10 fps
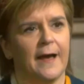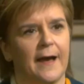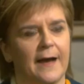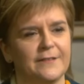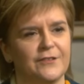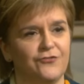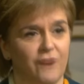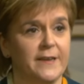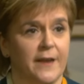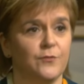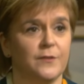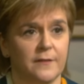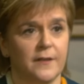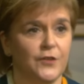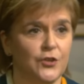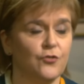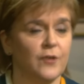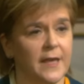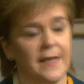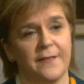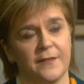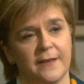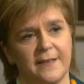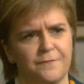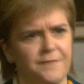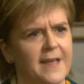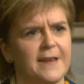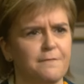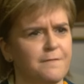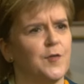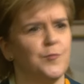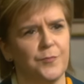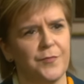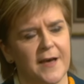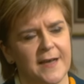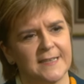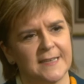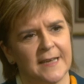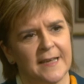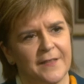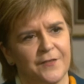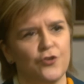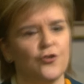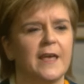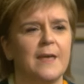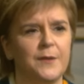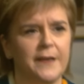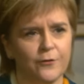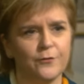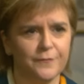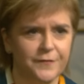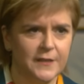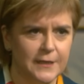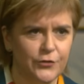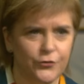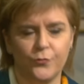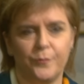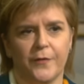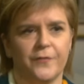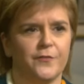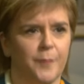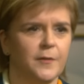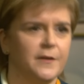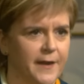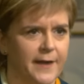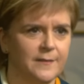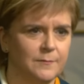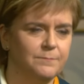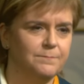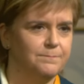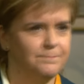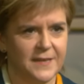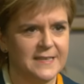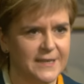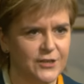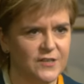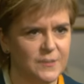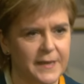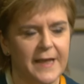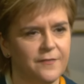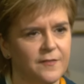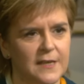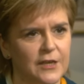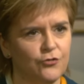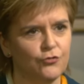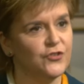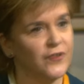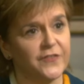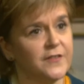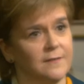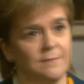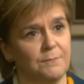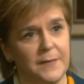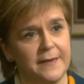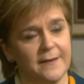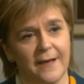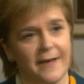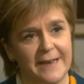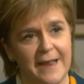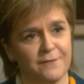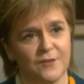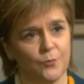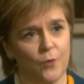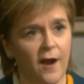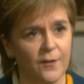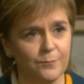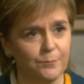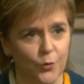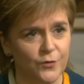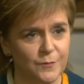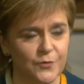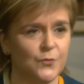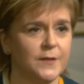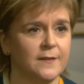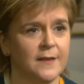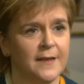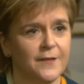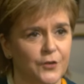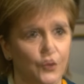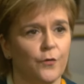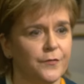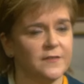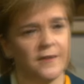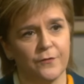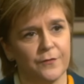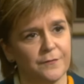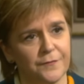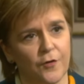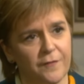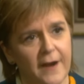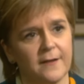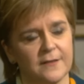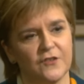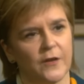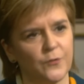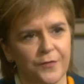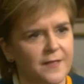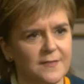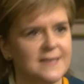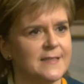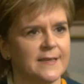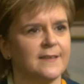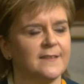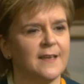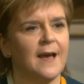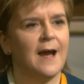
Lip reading: right now in the UK that is very firm that the UK being out of the EU but the Republic of Ireland continuing to be in the EU doesn't mean an inevitable hard border between the north and south of Ireland. So I don't think these things